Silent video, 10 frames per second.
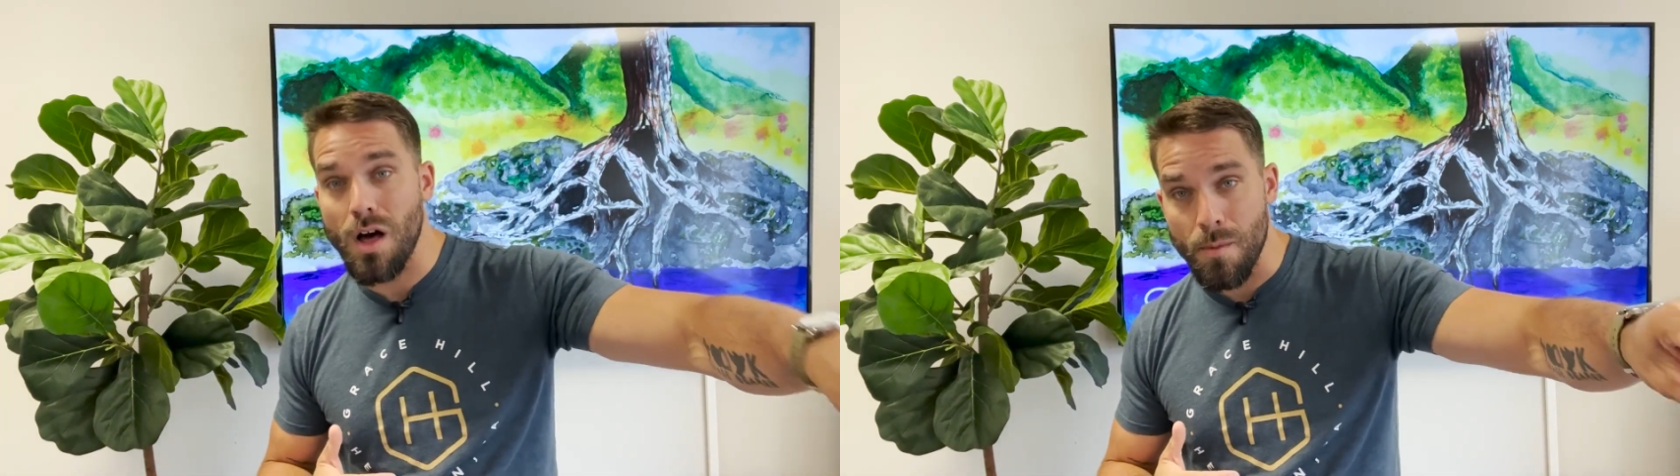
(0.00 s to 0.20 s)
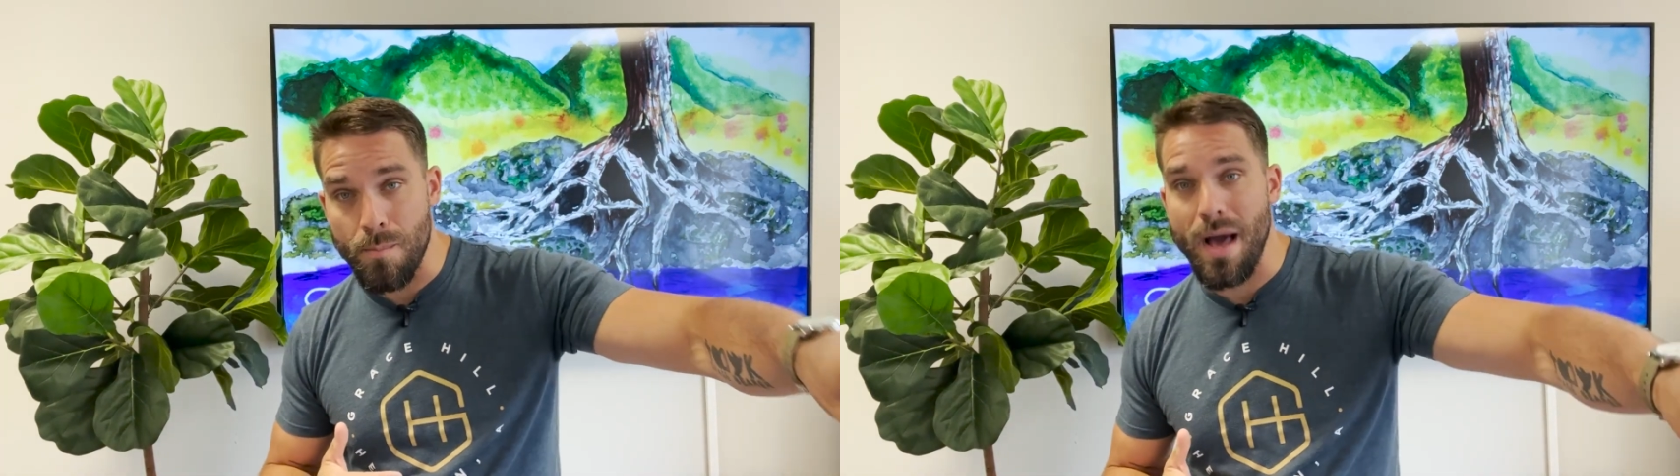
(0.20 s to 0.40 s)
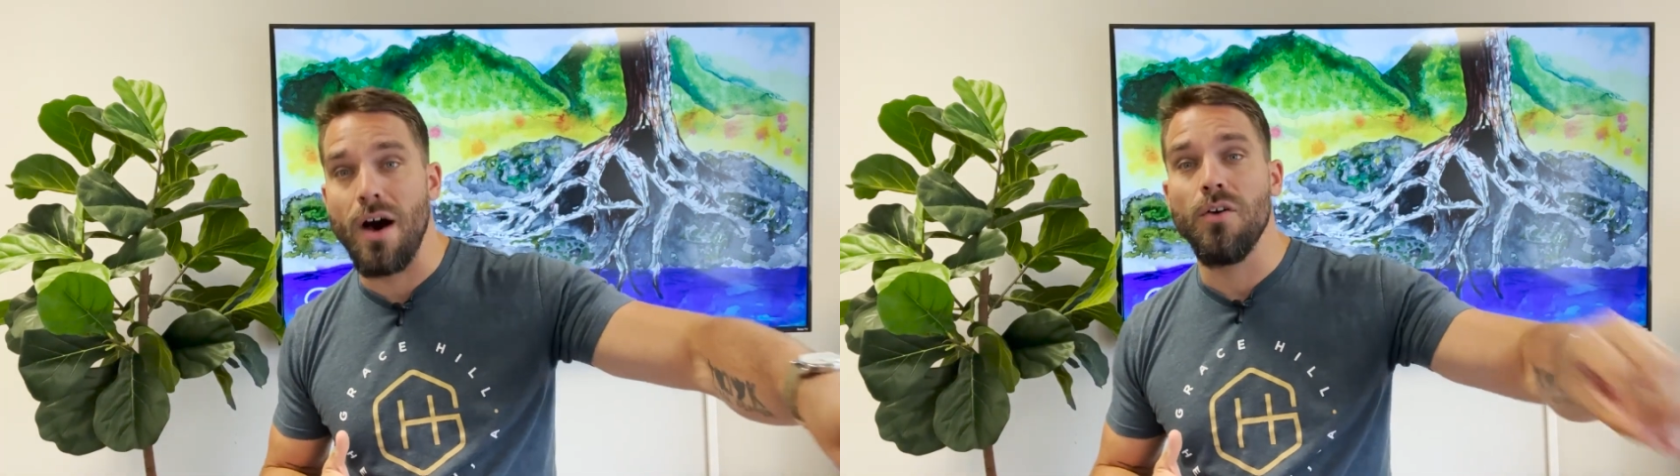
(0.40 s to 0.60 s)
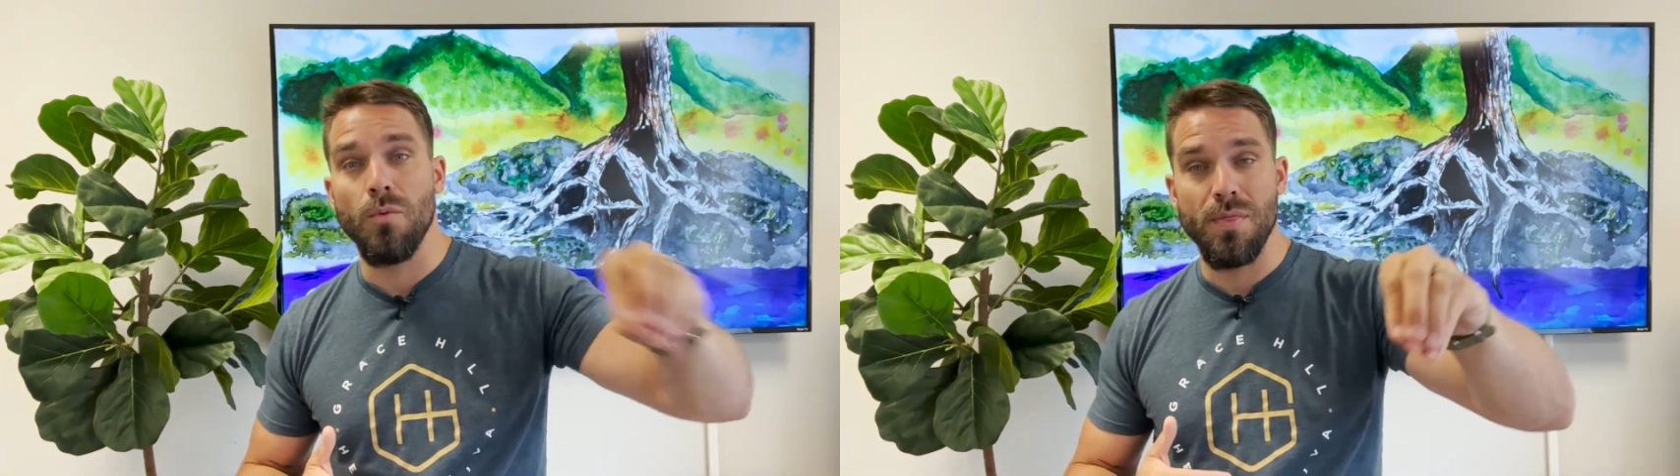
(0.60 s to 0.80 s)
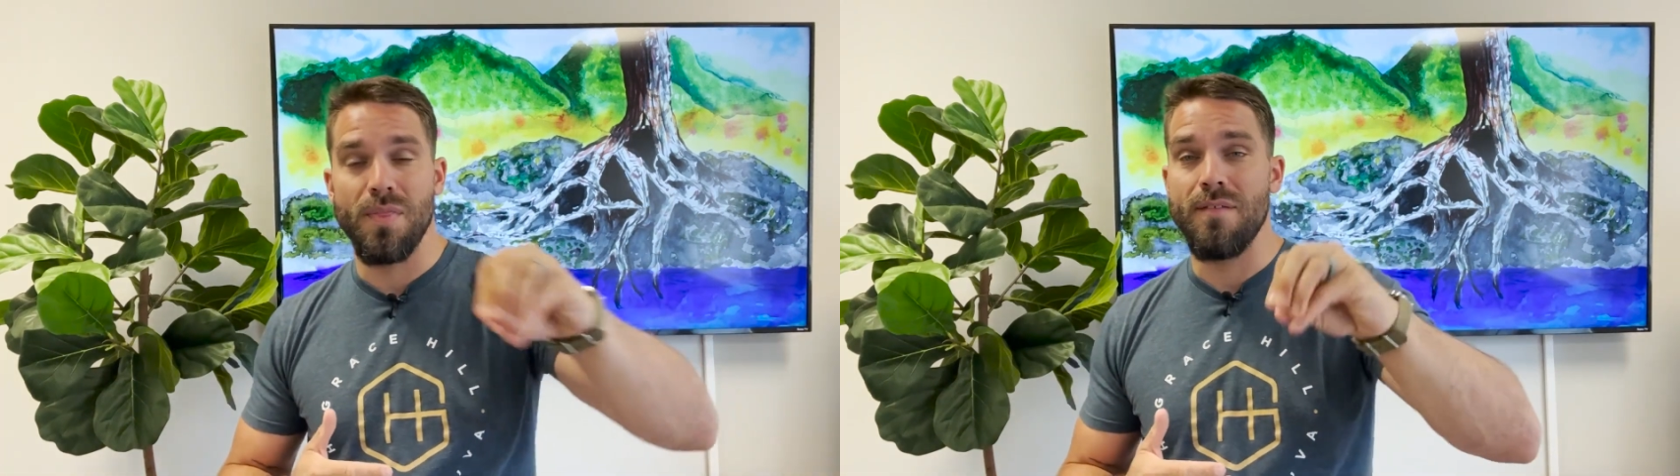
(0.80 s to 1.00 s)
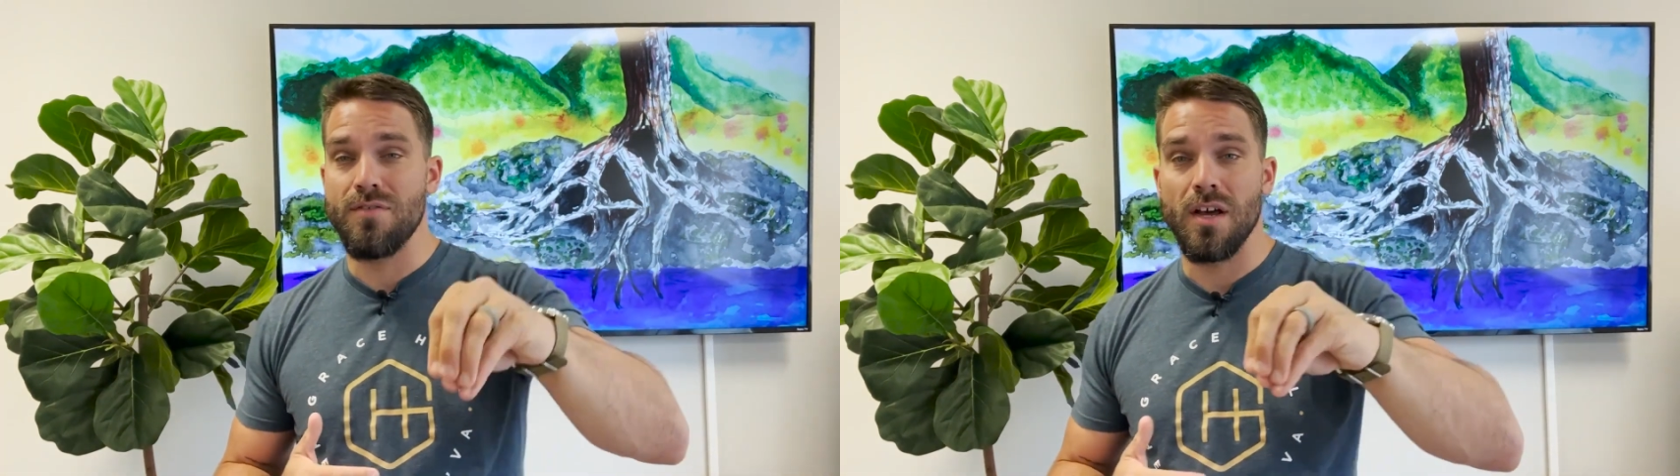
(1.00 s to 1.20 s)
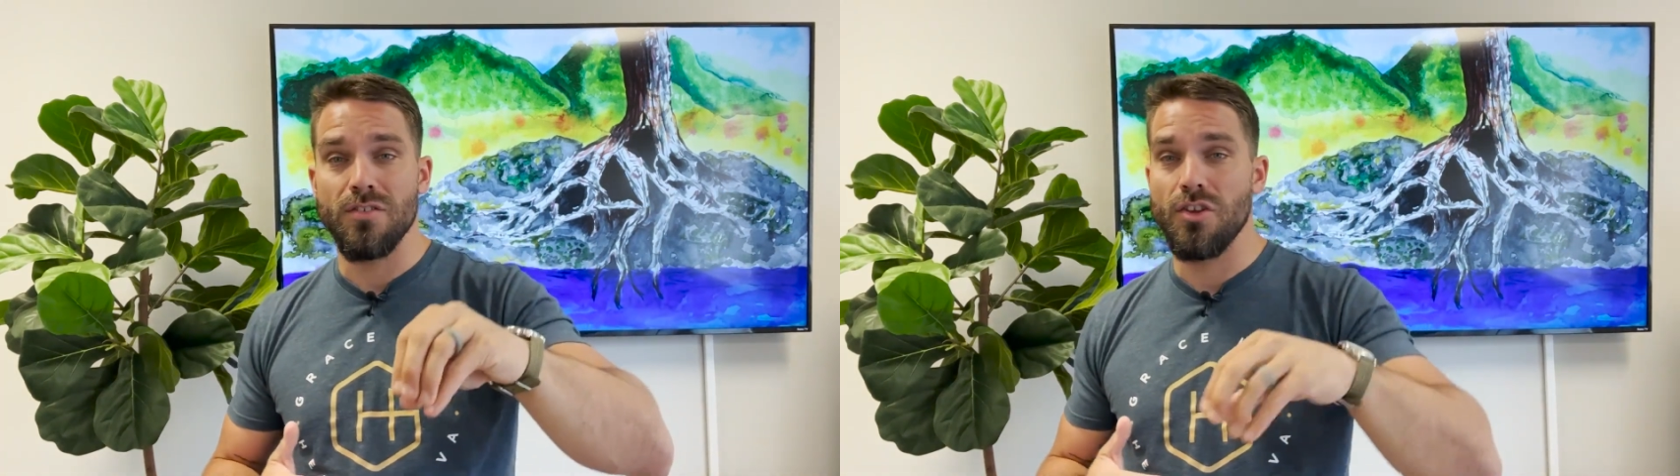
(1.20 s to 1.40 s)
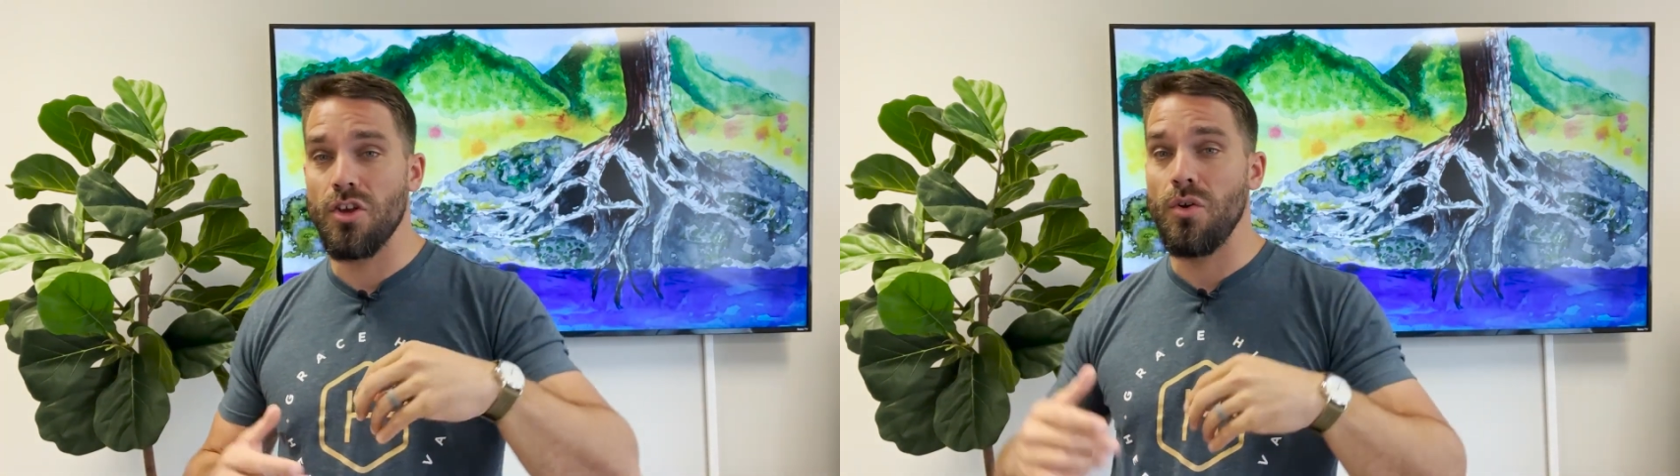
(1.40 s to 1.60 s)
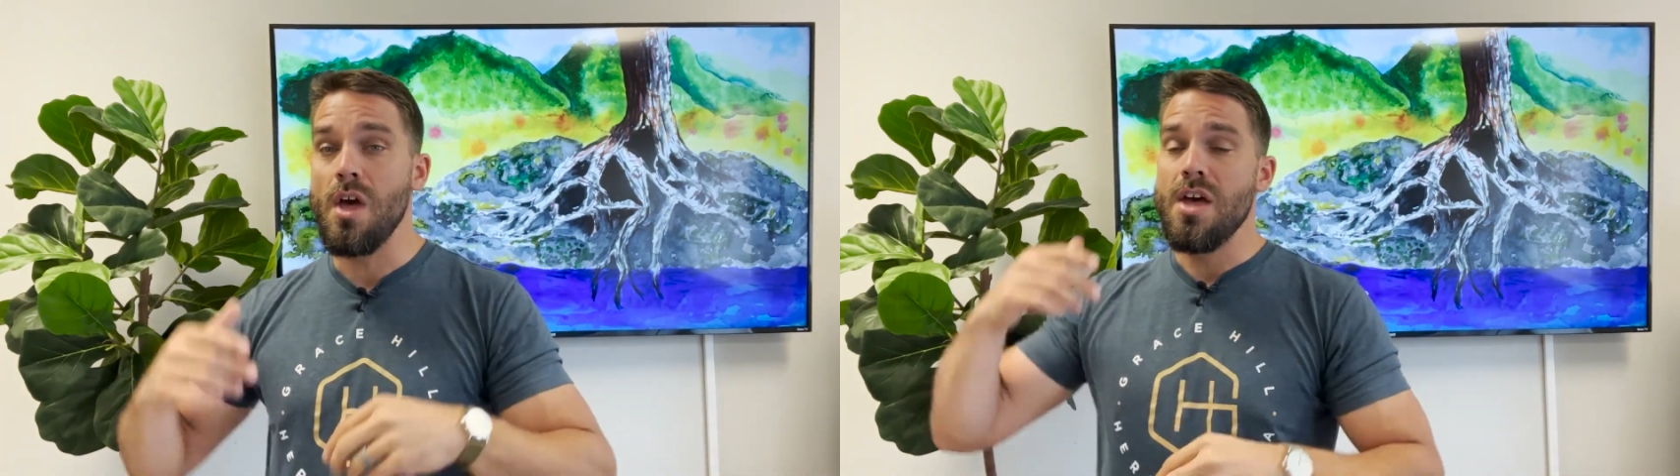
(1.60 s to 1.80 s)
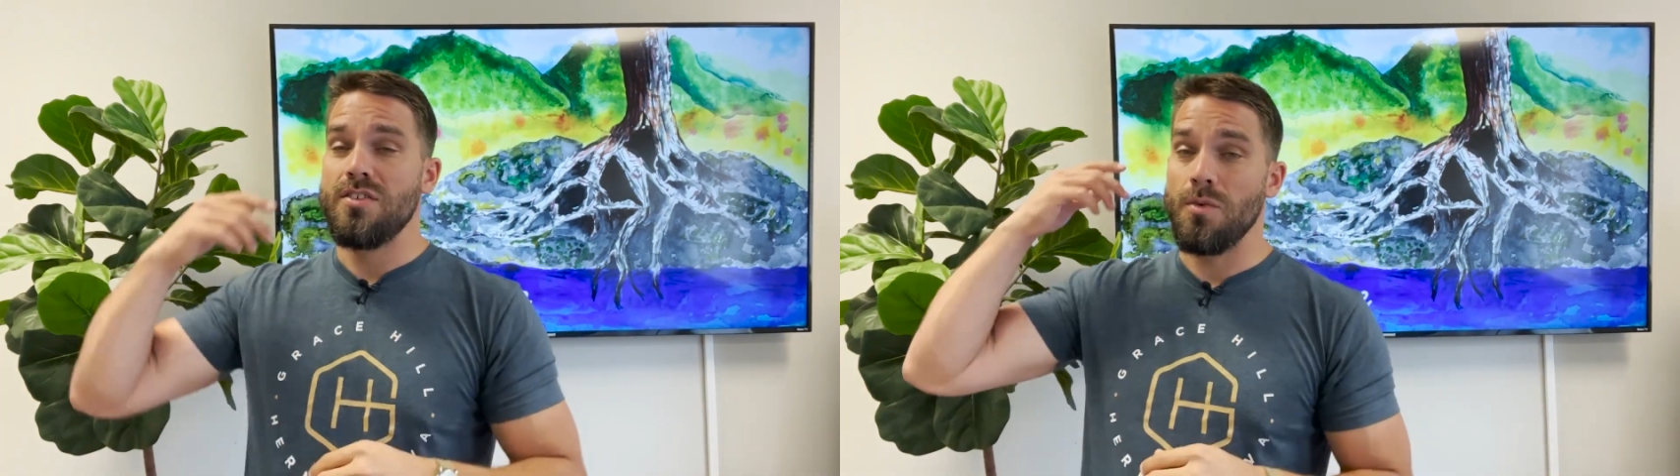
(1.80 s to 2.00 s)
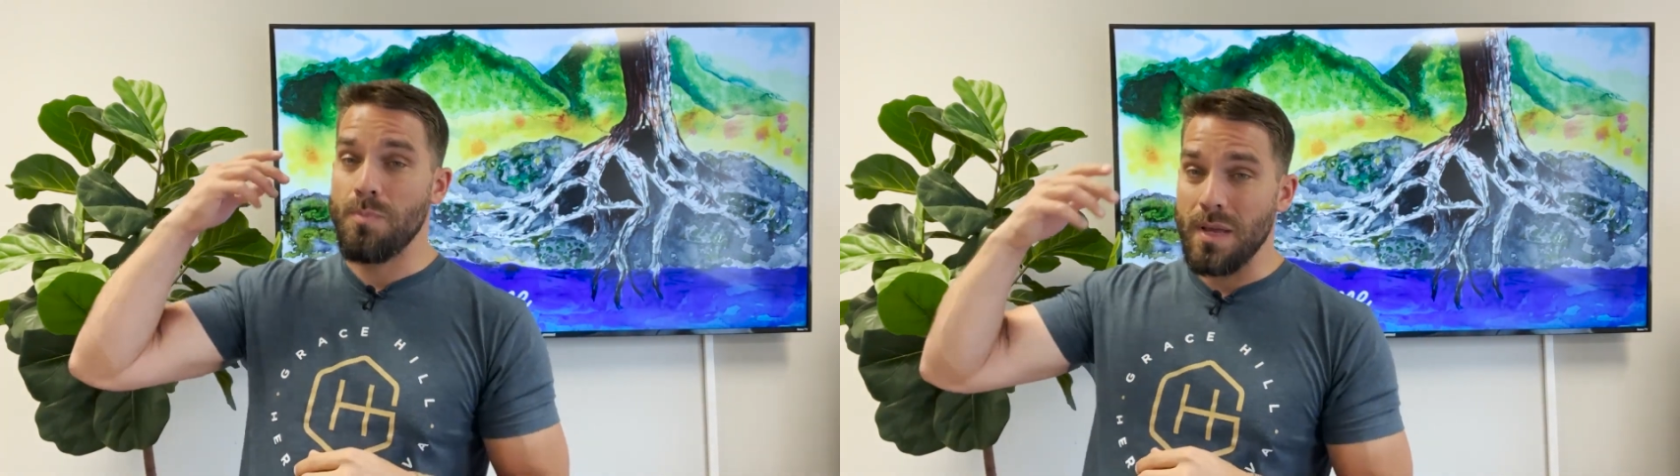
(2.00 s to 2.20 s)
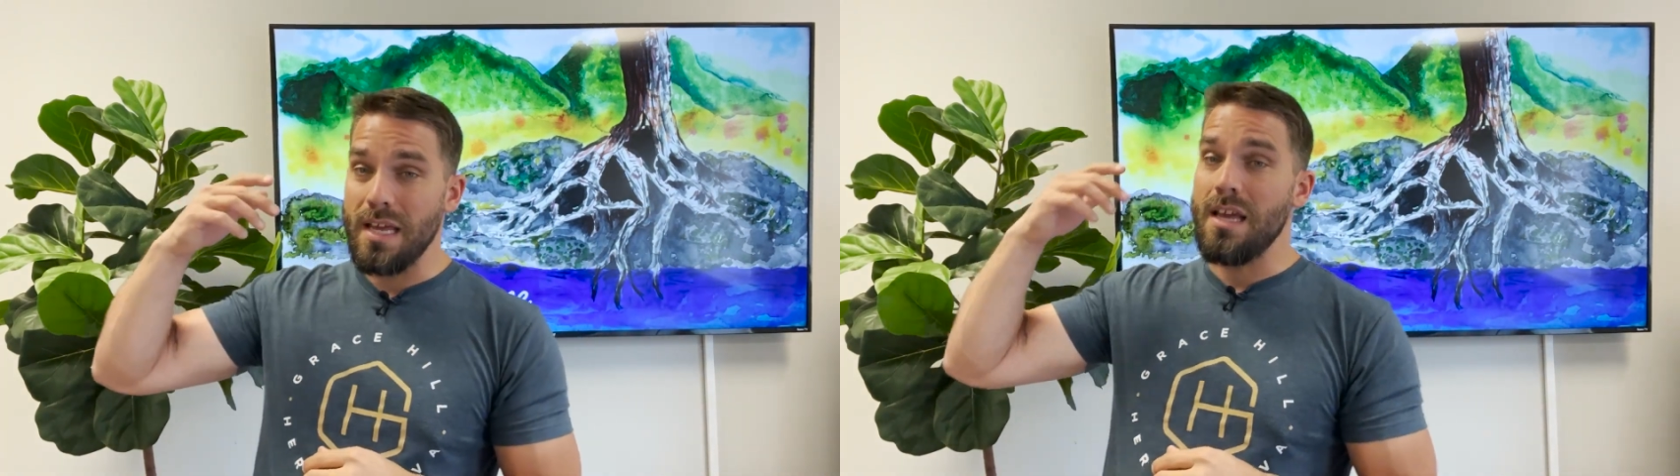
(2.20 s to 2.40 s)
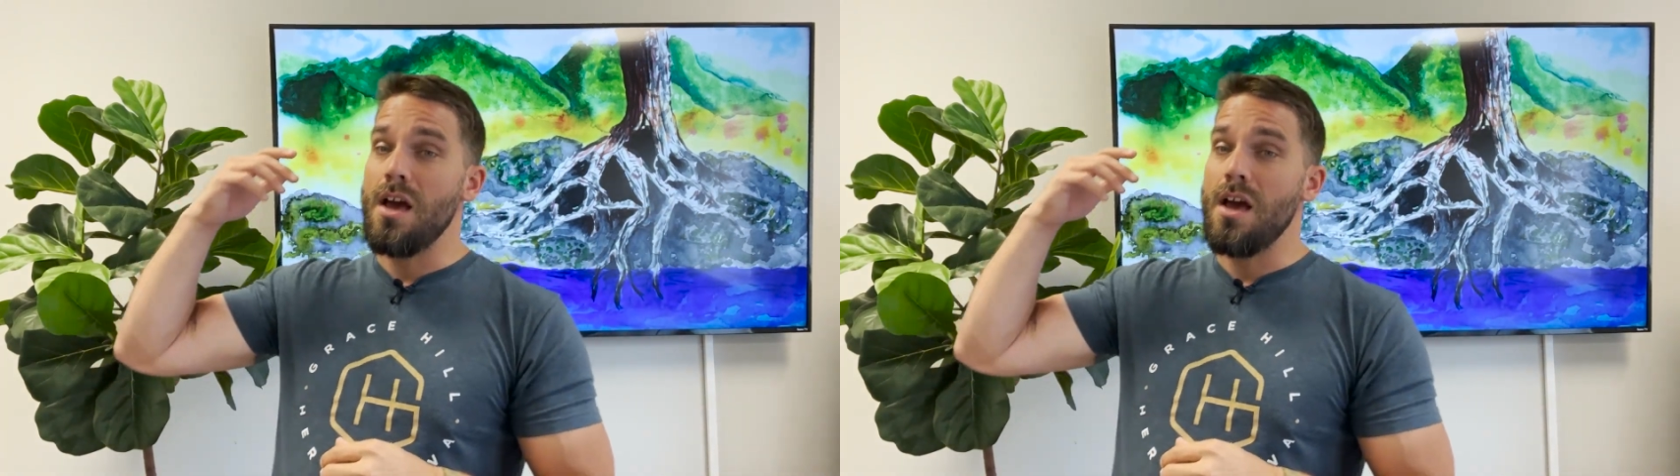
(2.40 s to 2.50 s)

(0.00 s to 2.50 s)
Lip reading: about what they've done to you, to be